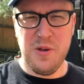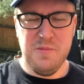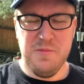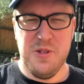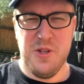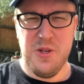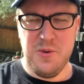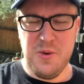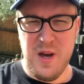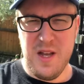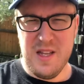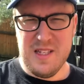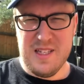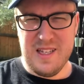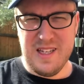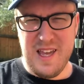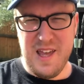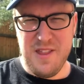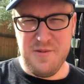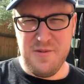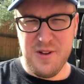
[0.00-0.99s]
to Hunter
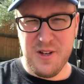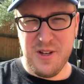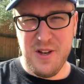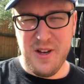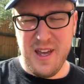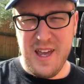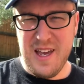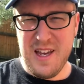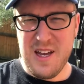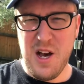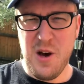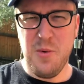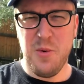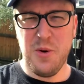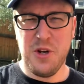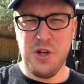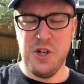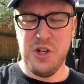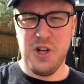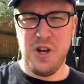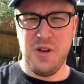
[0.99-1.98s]
Gatherer Cooking. I want to
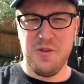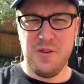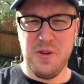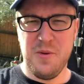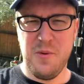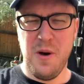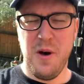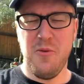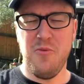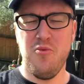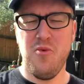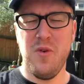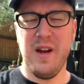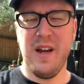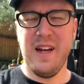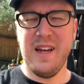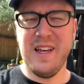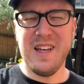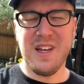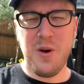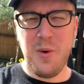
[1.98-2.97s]
show you a really
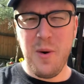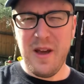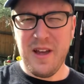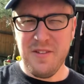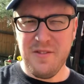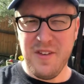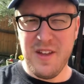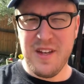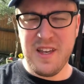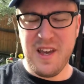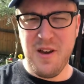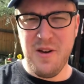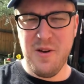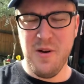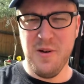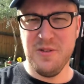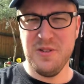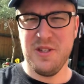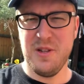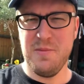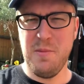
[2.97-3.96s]
quick video on
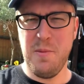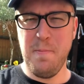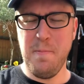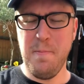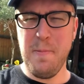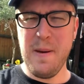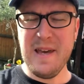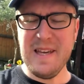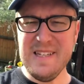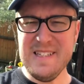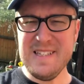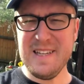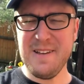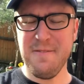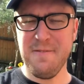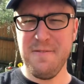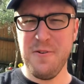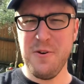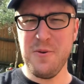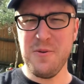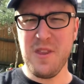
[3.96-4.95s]
some amazing
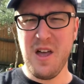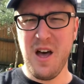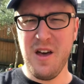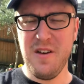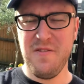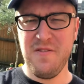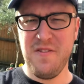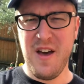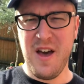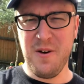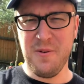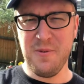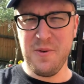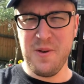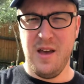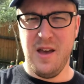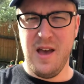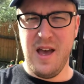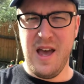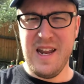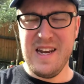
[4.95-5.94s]
food that I found,
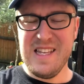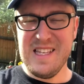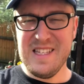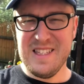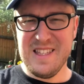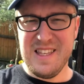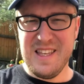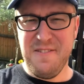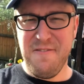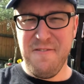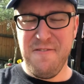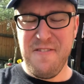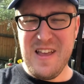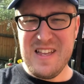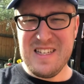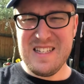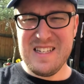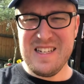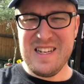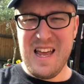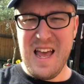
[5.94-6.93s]
and it's the
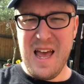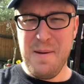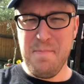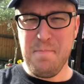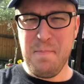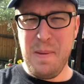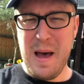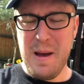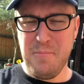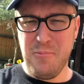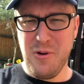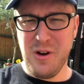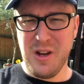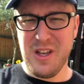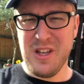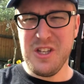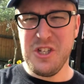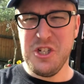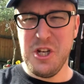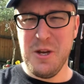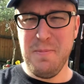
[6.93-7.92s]
pheasant and paprika
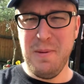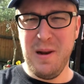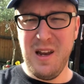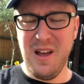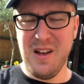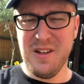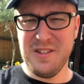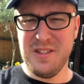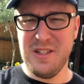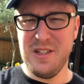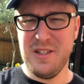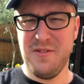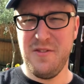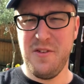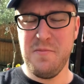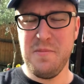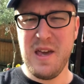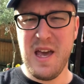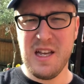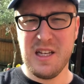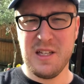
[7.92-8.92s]
chipolatas from the
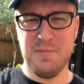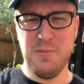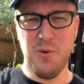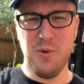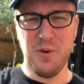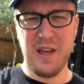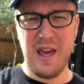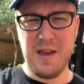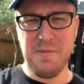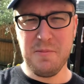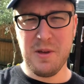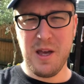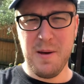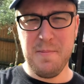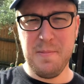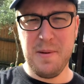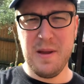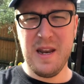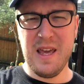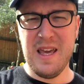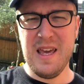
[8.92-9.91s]
Exmoor Game
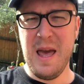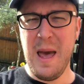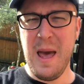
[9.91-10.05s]
Company.